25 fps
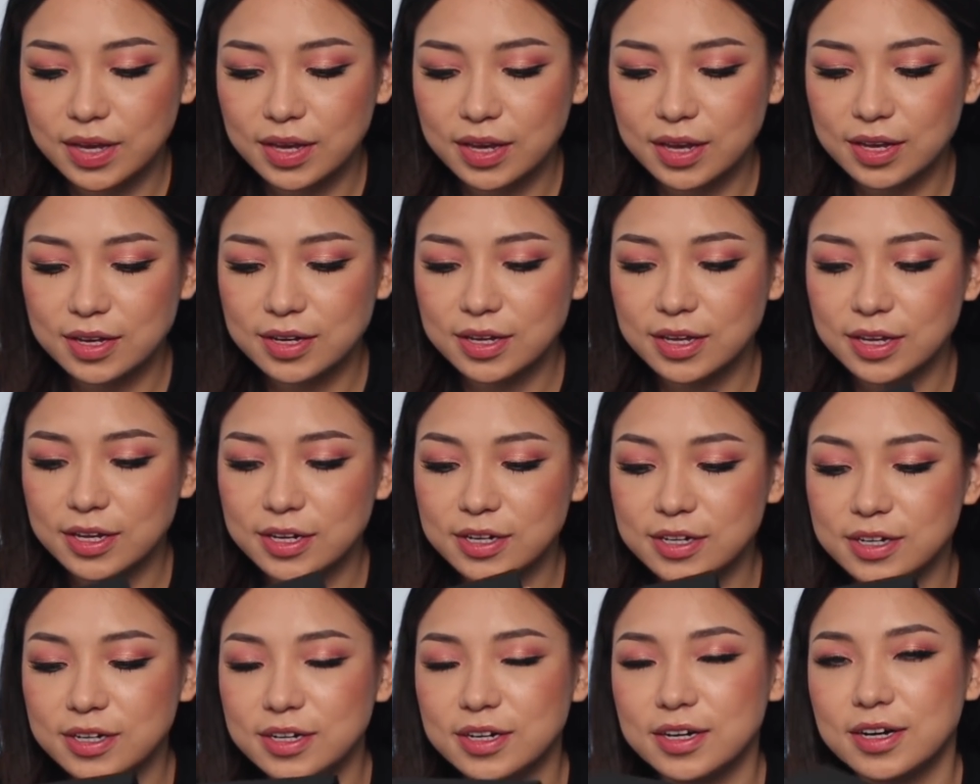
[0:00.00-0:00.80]
And
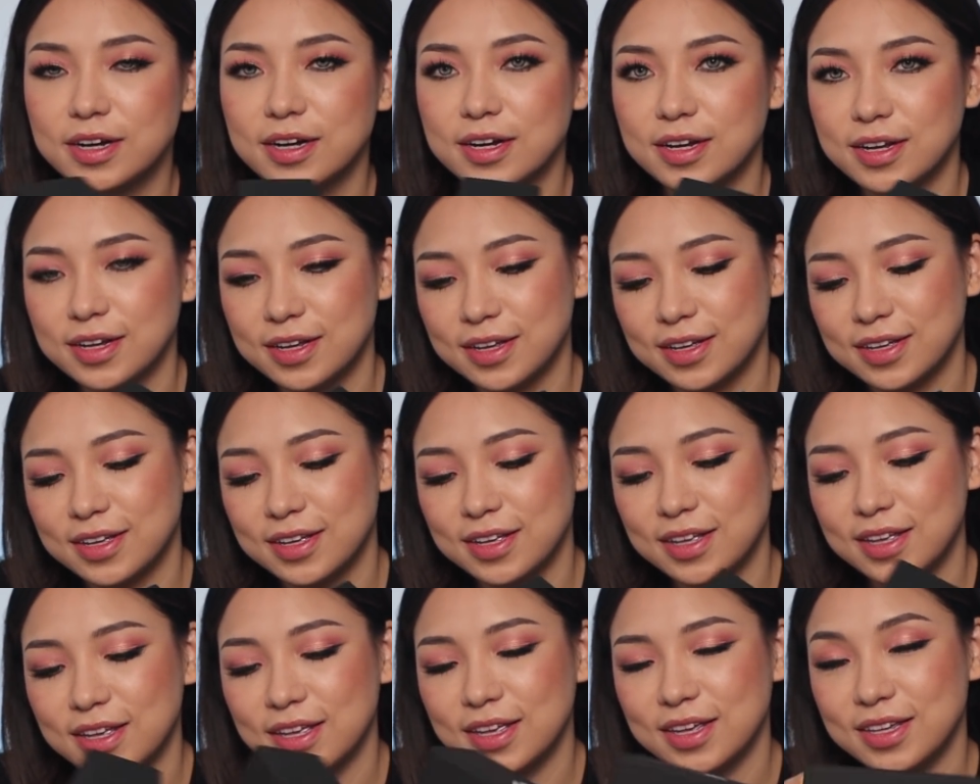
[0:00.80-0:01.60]
here
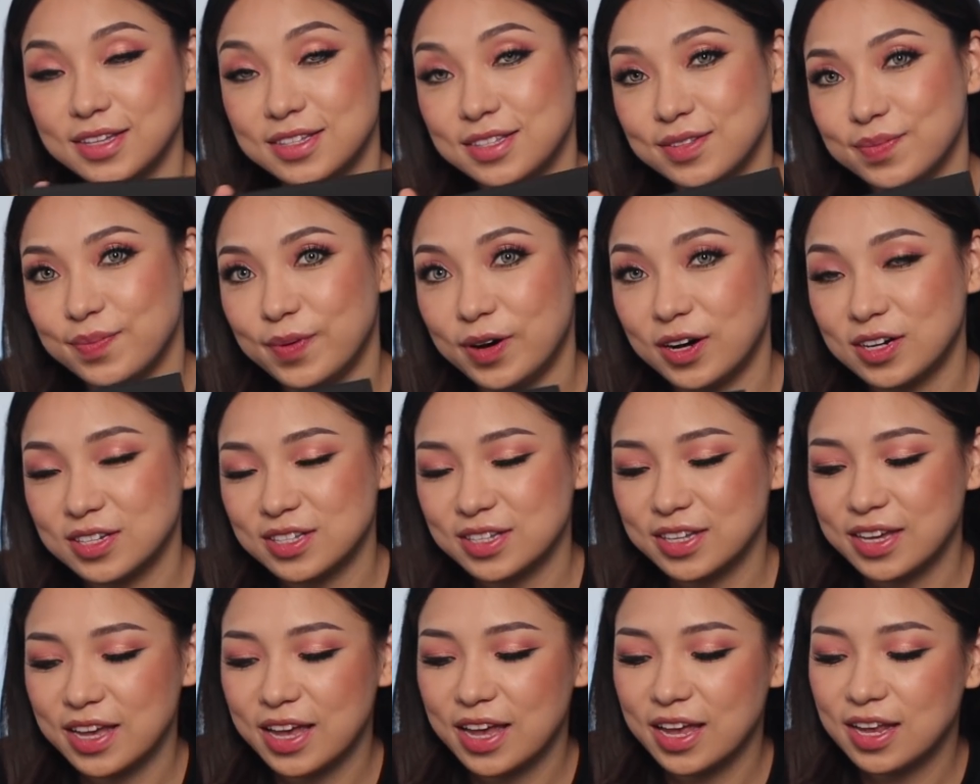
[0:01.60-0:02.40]
is the box
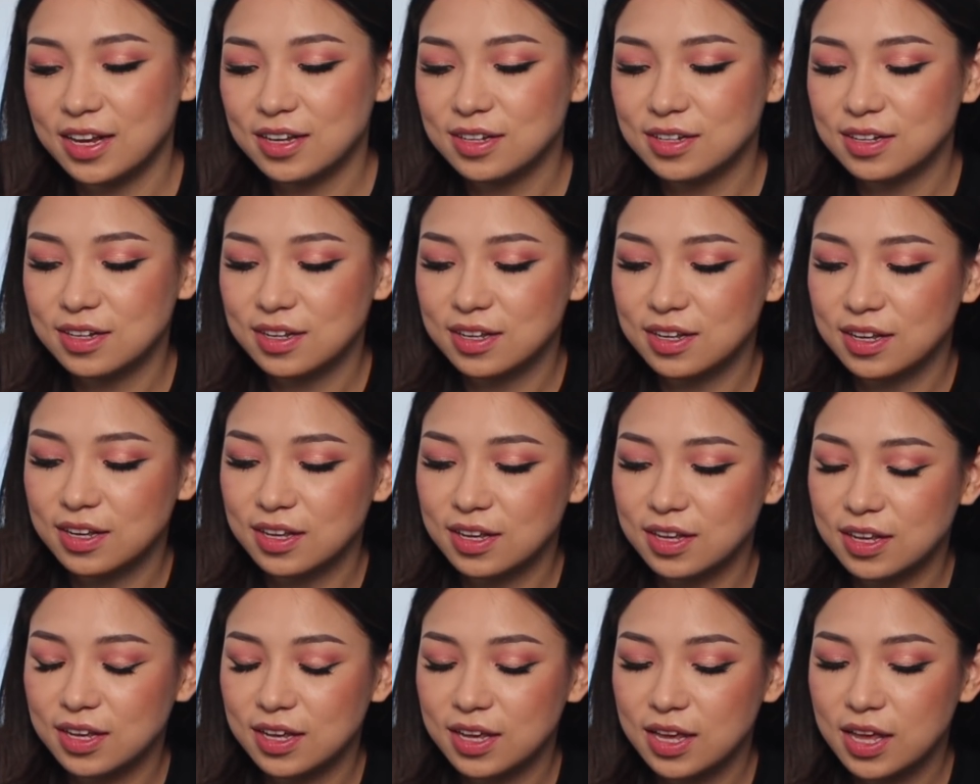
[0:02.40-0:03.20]
again.
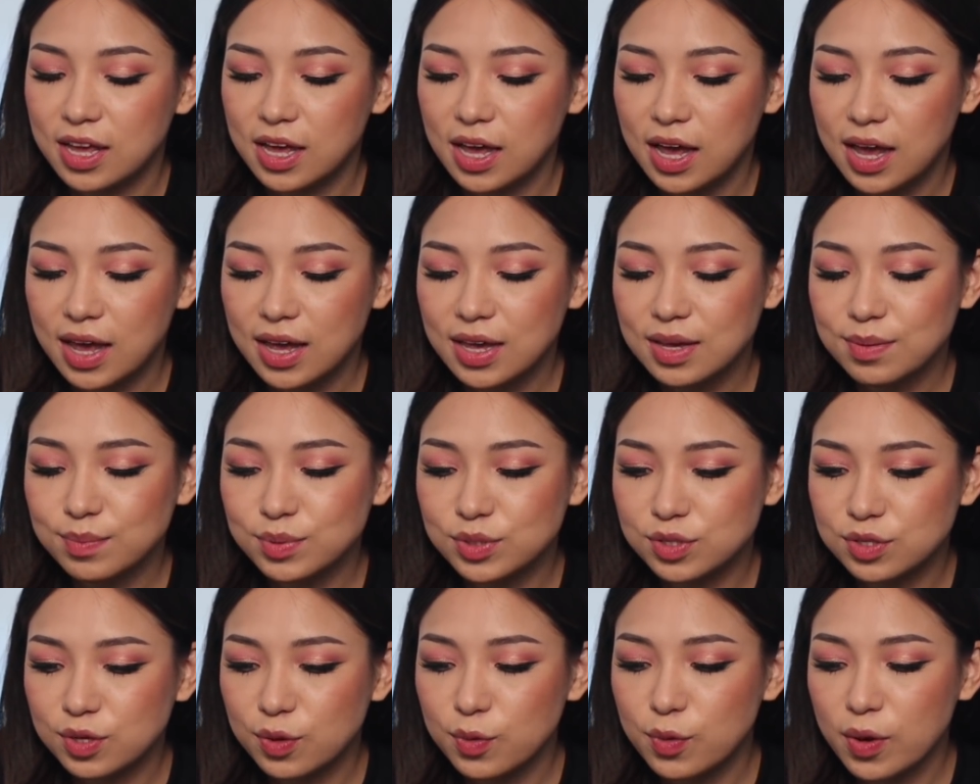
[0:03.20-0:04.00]
I am
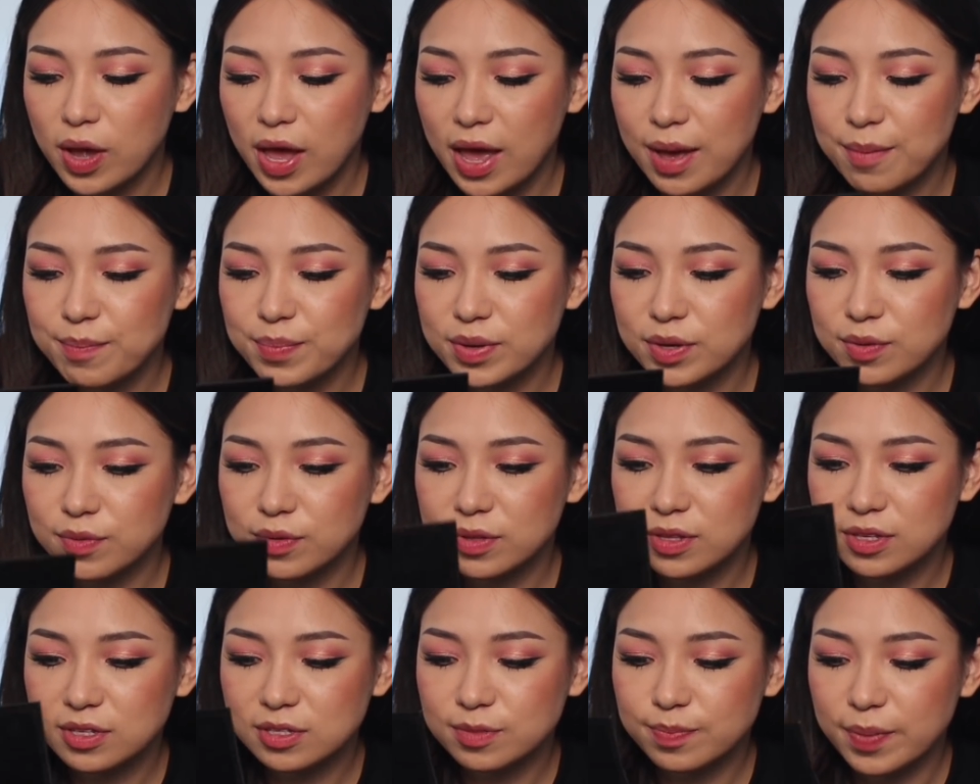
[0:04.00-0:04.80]
so happy
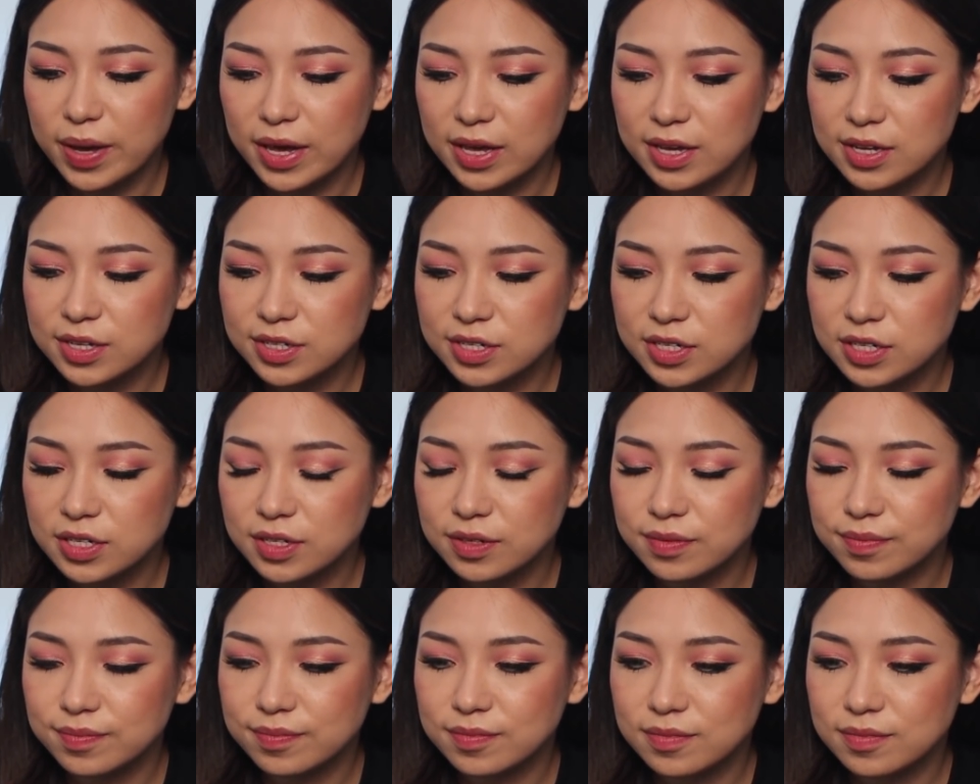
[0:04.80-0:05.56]
with this packaging.